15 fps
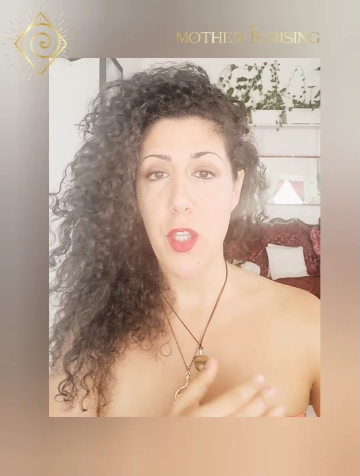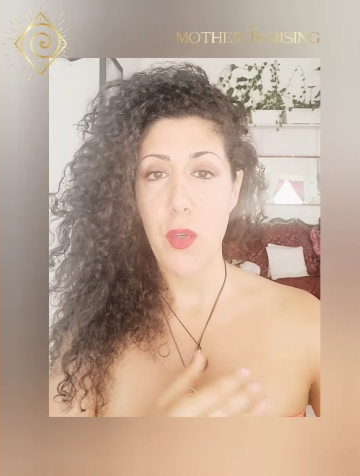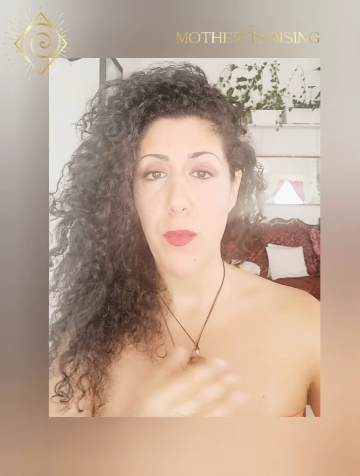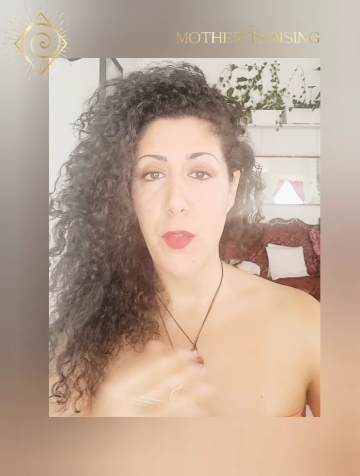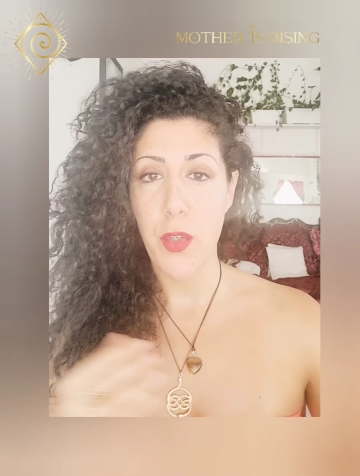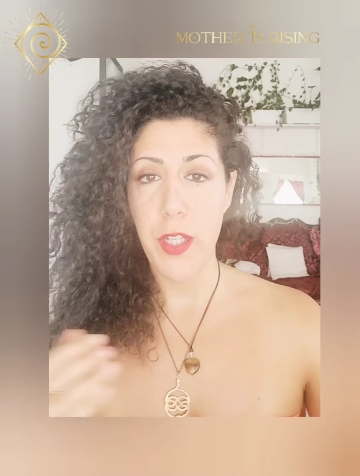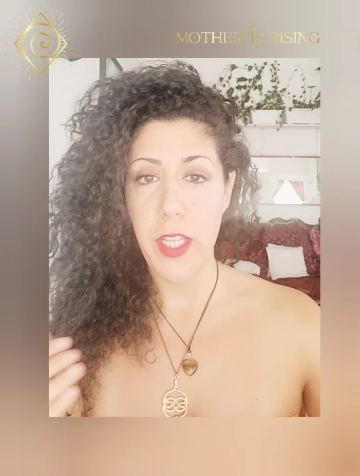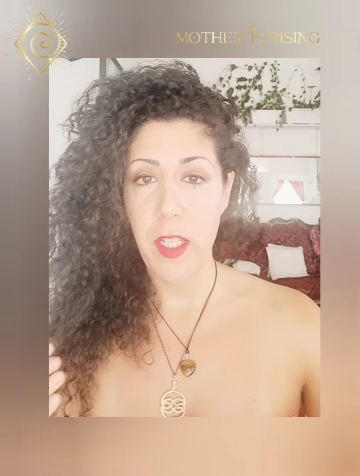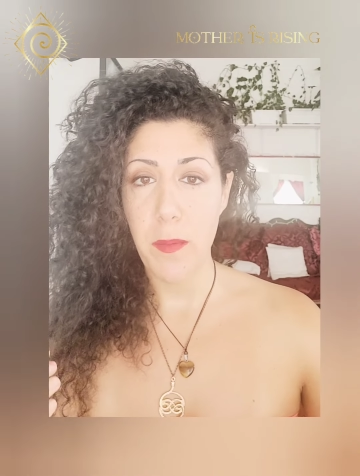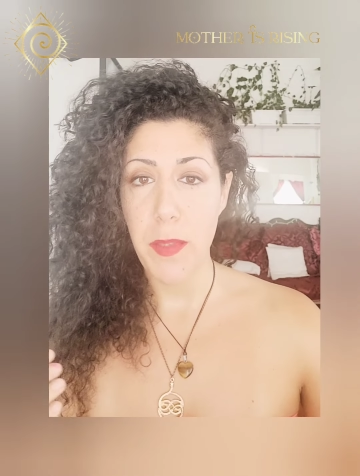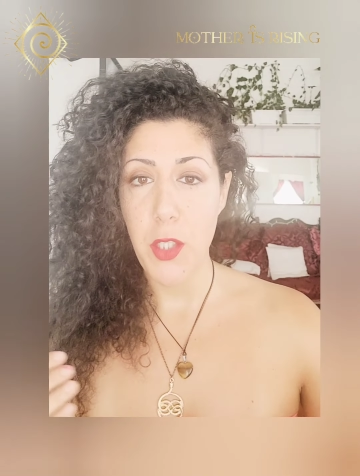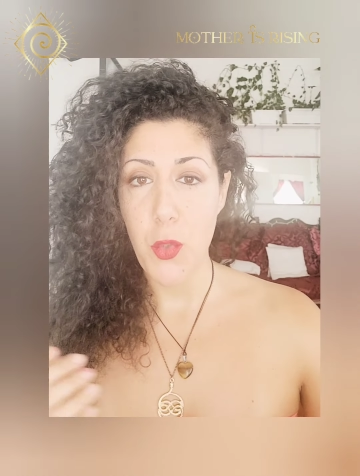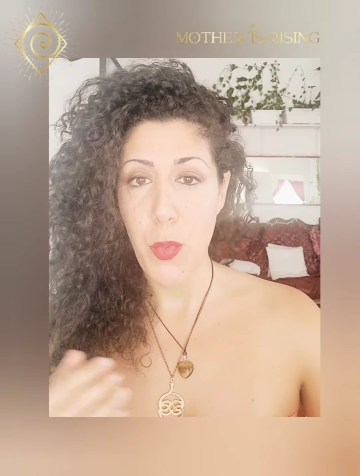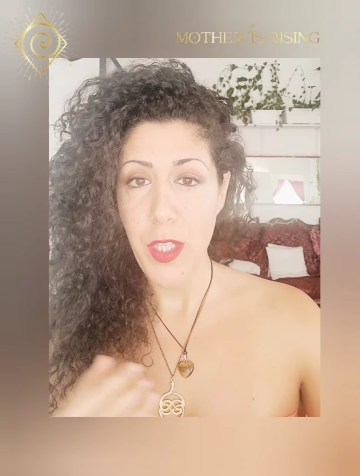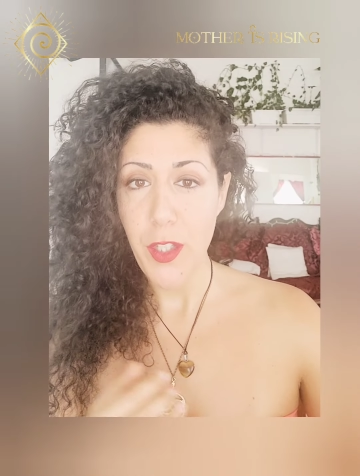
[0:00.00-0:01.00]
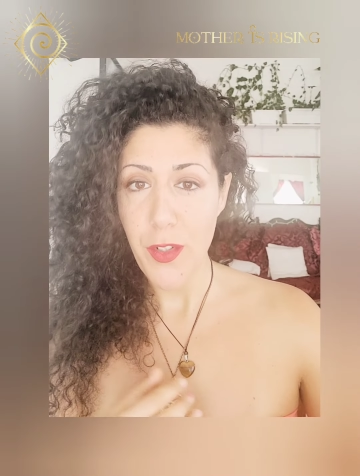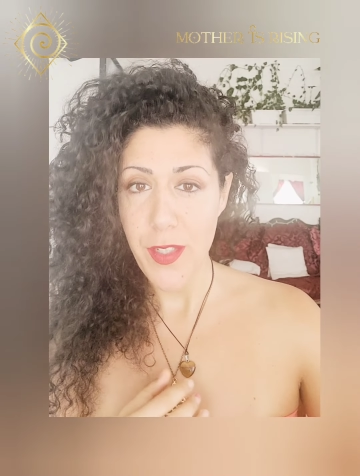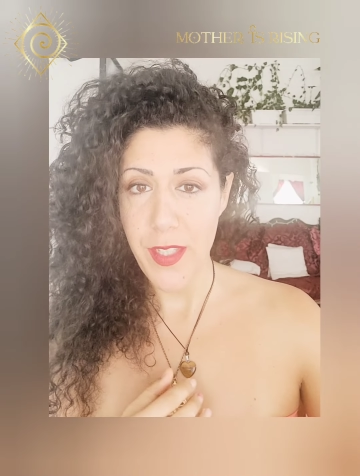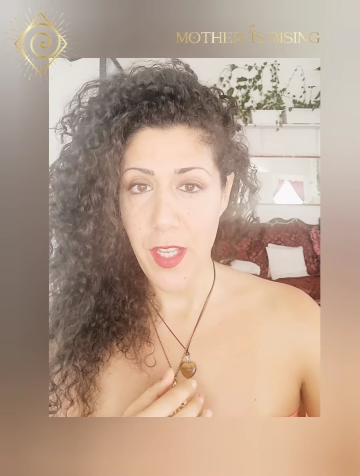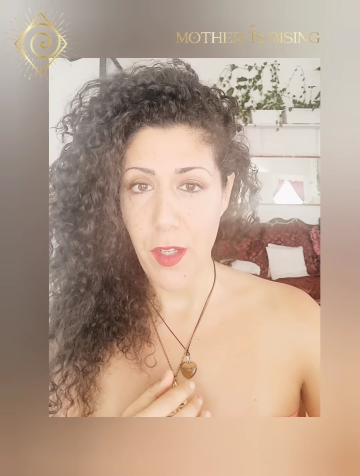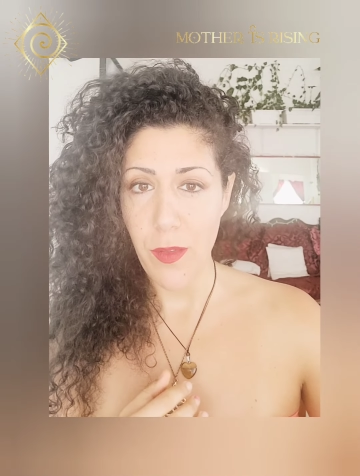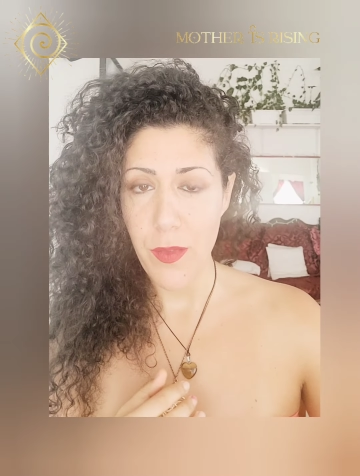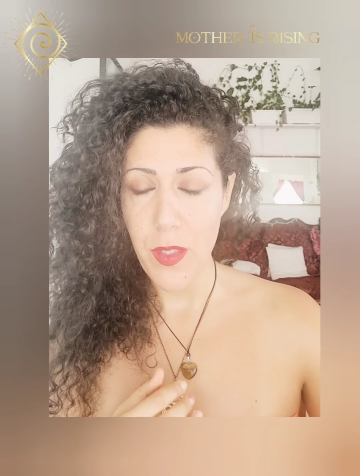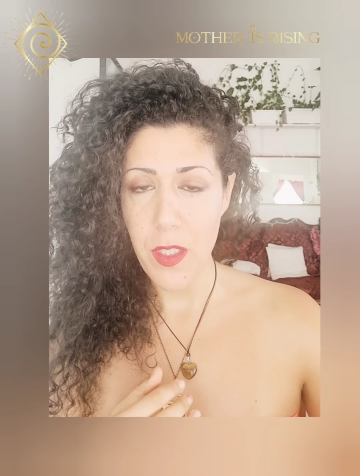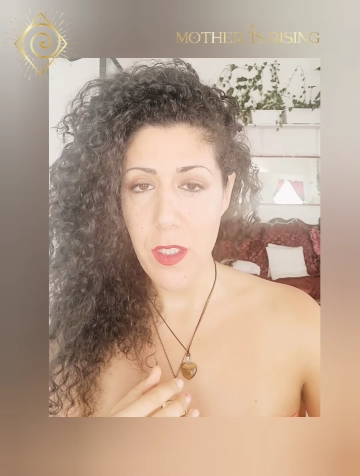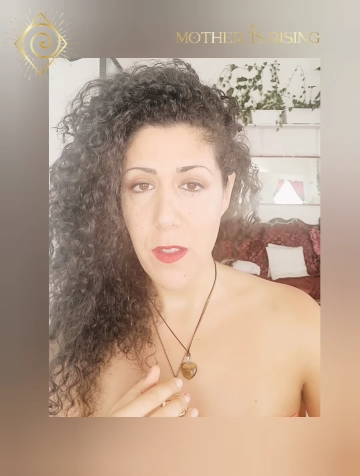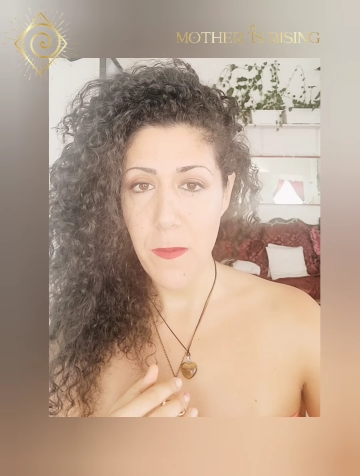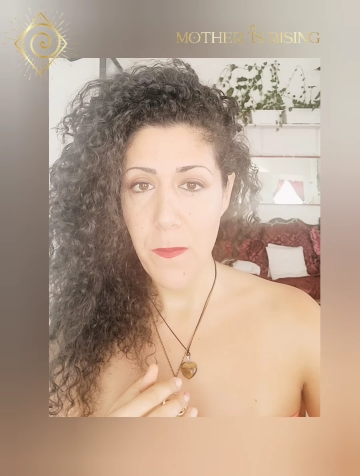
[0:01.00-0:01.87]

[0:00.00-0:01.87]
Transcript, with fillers: you've created between yourselves,